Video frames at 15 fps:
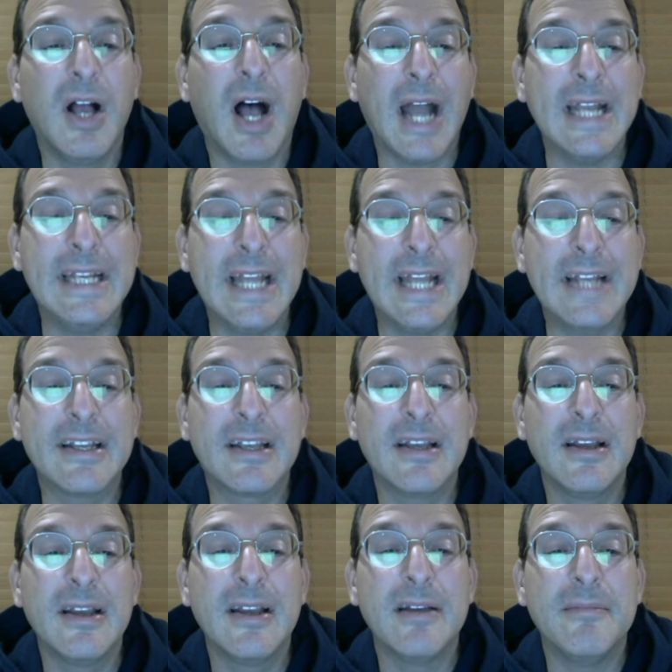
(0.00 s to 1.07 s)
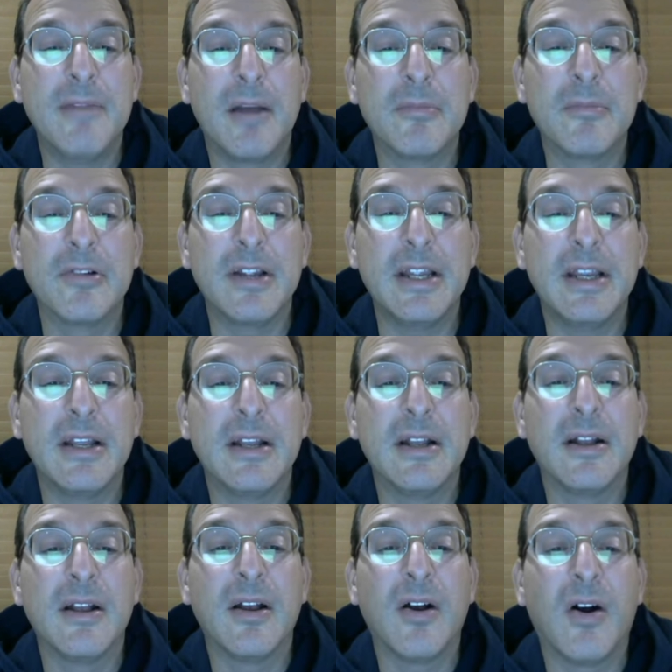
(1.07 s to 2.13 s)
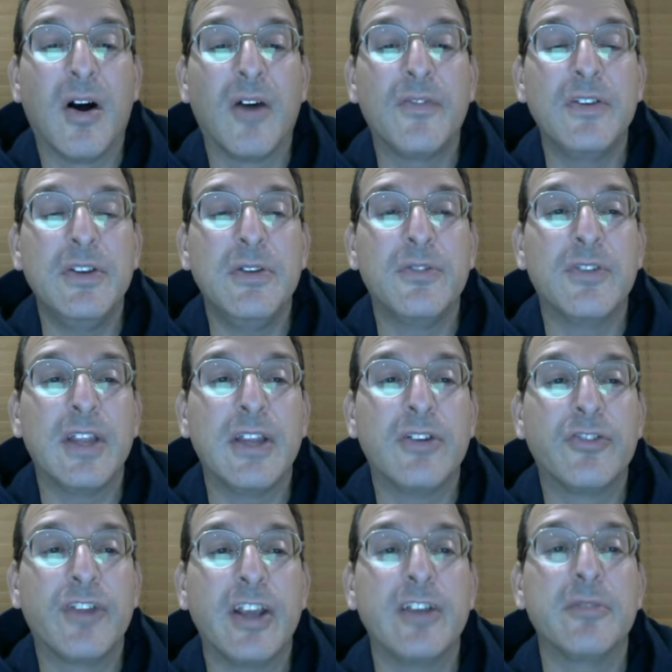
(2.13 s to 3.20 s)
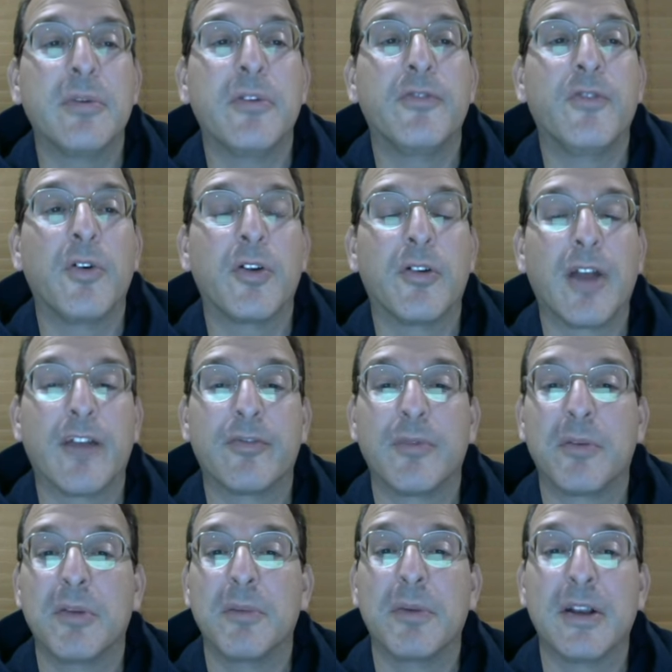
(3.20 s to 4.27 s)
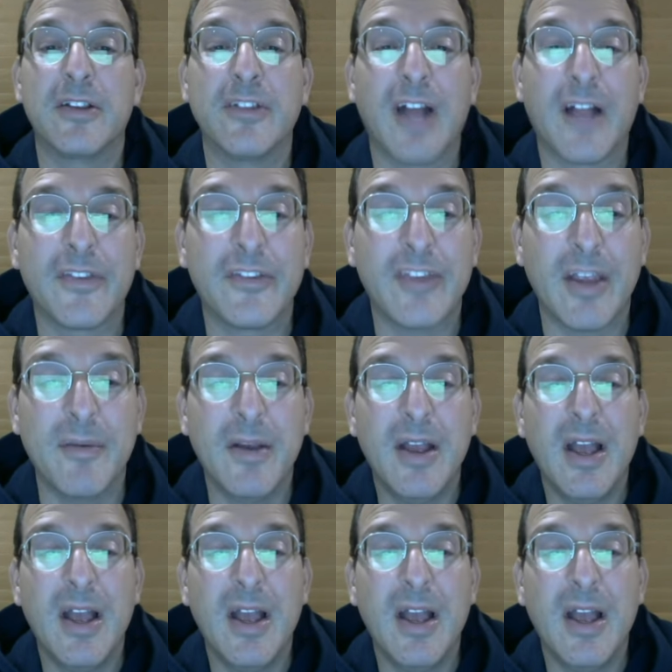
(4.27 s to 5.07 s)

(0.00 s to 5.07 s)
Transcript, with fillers: Eidetic memory, often used interchangeably with photographic memory, but it's not the same.